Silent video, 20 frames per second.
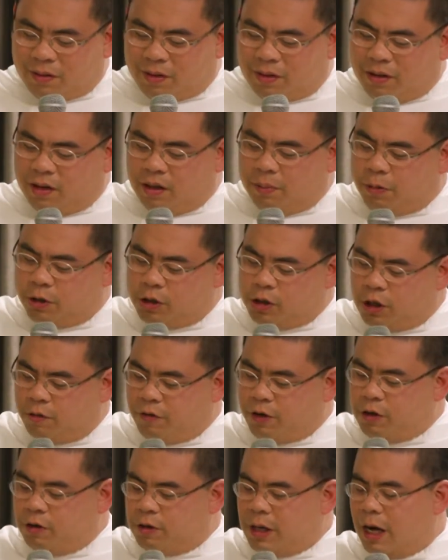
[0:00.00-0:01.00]
The
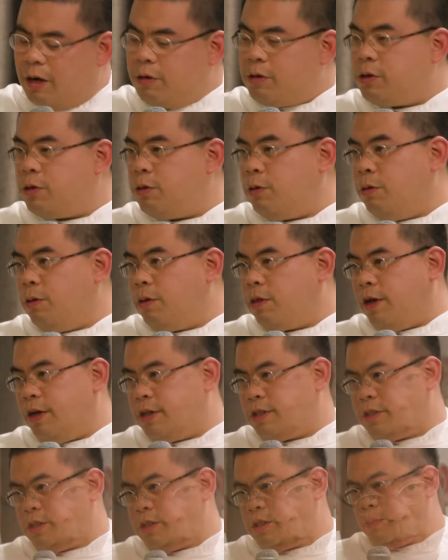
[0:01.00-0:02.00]
Pontifical Council
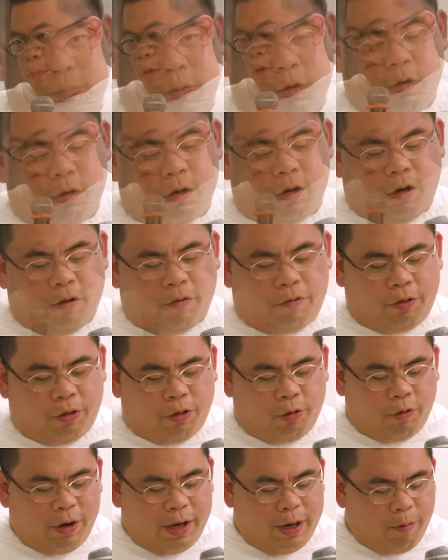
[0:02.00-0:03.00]
thus spoke of
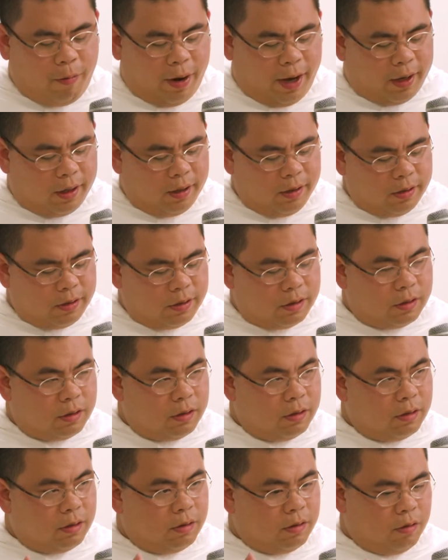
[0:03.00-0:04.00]
three
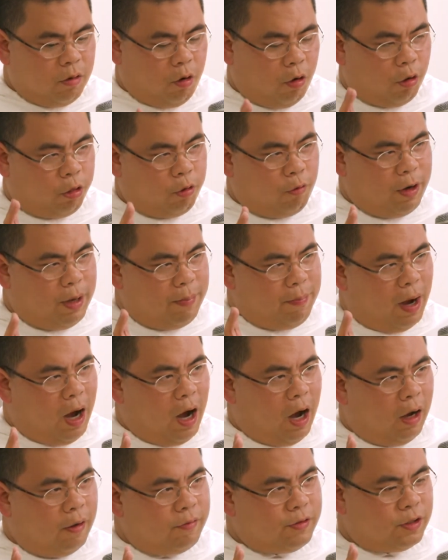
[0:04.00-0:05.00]
ways, or three
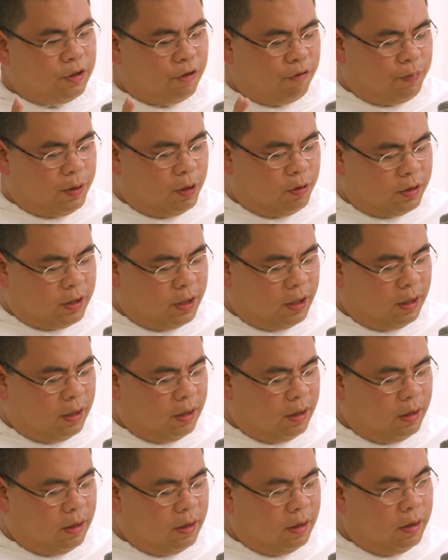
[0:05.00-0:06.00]
paths of beauty:
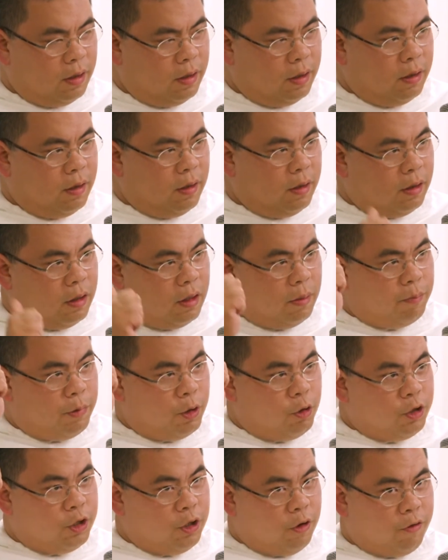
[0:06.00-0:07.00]
the
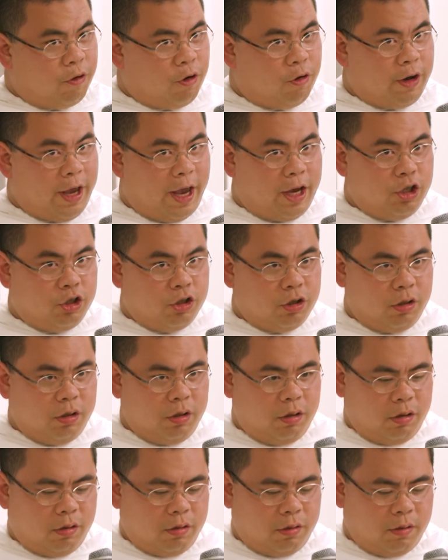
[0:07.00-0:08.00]
beauty of creation,
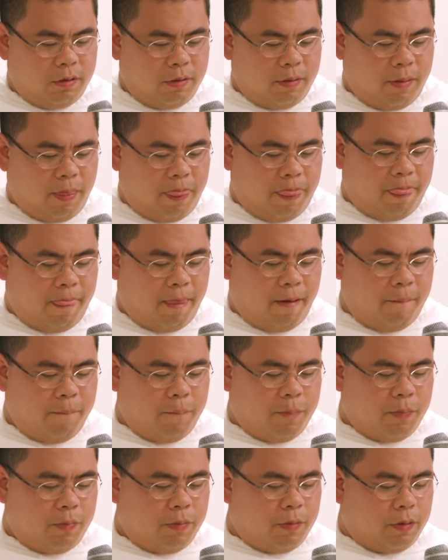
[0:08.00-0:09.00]

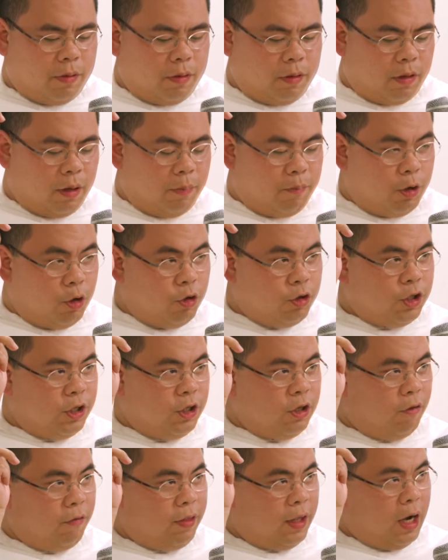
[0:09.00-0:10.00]
the beauty
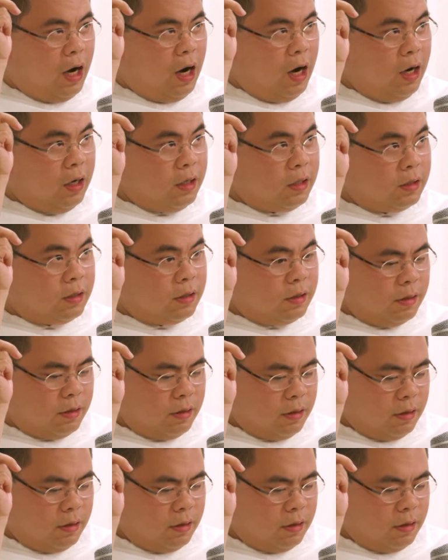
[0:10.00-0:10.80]
of the arts,